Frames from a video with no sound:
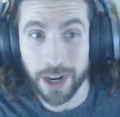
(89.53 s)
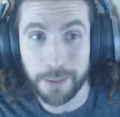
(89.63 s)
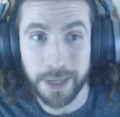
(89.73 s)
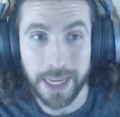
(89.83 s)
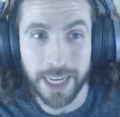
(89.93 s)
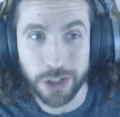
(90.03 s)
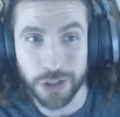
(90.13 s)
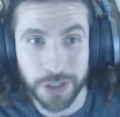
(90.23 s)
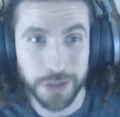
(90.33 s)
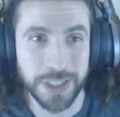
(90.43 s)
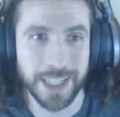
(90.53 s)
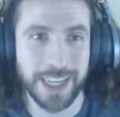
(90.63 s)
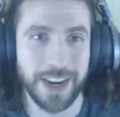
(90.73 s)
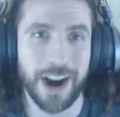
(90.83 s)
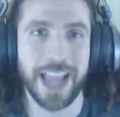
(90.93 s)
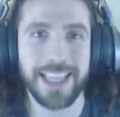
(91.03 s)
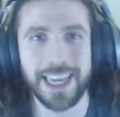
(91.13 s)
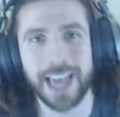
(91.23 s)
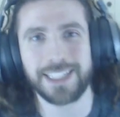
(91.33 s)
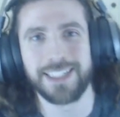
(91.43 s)
to be introducing here. And
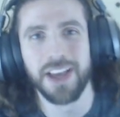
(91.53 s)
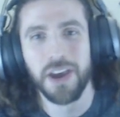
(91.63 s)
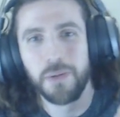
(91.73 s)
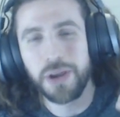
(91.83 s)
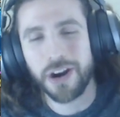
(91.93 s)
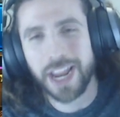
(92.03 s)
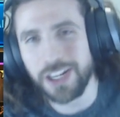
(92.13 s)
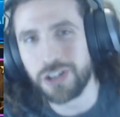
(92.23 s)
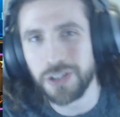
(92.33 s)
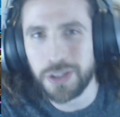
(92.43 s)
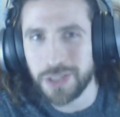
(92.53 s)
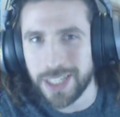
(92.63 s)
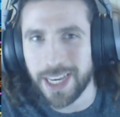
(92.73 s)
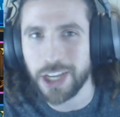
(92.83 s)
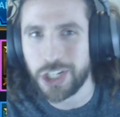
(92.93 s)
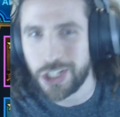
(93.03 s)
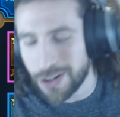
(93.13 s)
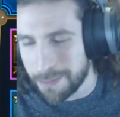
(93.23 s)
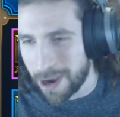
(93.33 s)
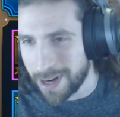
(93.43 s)
yes, we are introducing
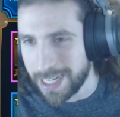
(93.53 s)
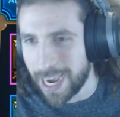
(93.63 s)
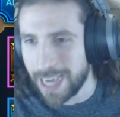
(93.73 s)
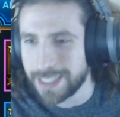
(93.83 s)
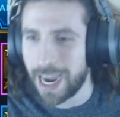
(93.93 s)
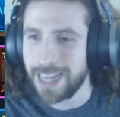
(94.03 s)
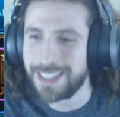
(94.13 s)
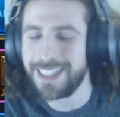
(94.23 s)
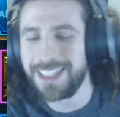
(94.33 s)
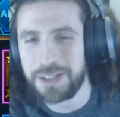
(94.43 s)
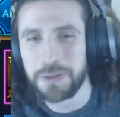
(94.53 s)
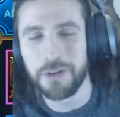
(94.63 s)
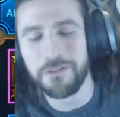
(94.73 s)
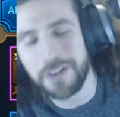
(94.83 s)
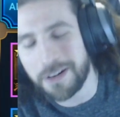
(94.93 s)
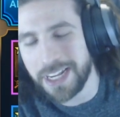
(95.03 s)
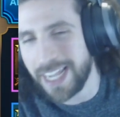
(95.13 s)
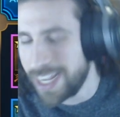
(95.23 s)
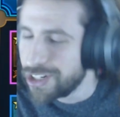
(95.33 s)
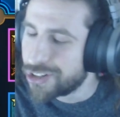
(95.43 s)
Shirimani, guys. I did do a very
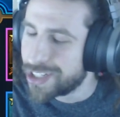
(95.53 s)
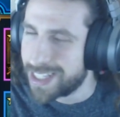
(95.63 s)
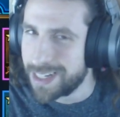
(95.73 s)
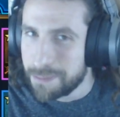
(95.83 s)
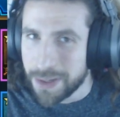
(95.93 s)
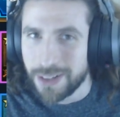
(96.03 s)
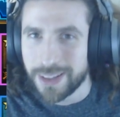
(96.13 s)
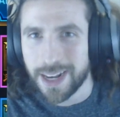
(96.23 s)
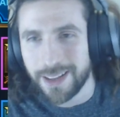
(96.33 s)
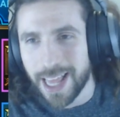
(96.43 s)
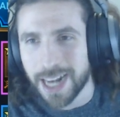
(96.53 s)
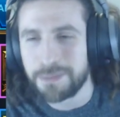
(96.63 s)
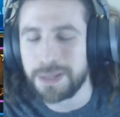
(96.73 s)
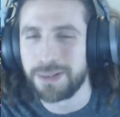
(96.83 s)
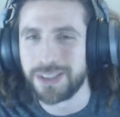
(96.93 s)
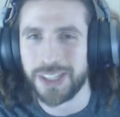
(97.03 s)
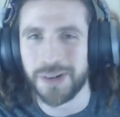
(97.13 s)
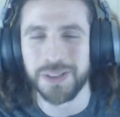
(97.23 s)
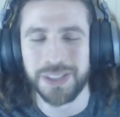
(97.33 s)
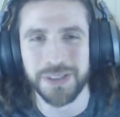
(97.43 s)
interesting build that a lot of people
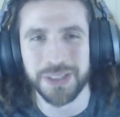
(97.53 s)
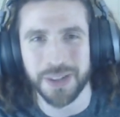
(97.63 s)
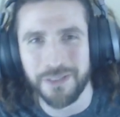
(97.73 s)
don't do, so